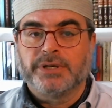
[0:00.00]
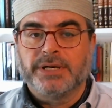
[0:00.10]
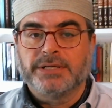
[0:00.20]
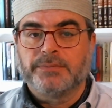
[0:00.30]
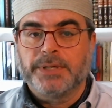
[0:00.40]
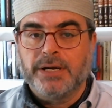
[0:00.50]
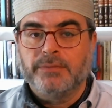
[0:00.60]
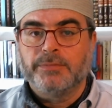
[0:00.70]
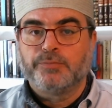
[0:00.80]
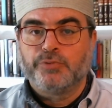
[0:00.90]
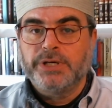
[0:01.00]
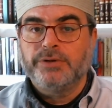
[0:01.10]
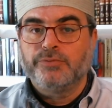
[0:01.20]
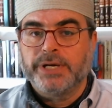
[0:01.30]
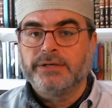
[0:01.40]
has become a pretty
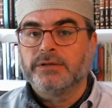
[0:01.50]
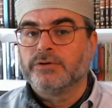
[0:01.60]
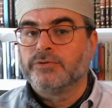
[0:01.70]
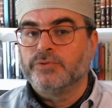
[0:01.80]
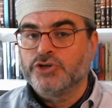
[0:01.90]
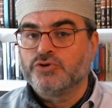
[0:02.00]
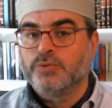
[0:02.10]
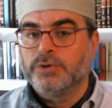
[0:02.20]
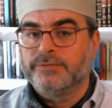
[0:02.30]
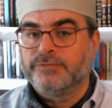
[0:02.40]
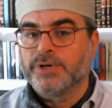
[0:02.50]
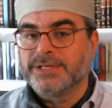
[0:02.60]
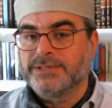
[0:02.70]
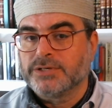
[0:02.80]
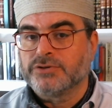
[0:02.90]
regular ritual of
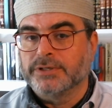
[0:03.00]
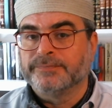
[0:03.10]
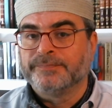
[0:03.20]
transition.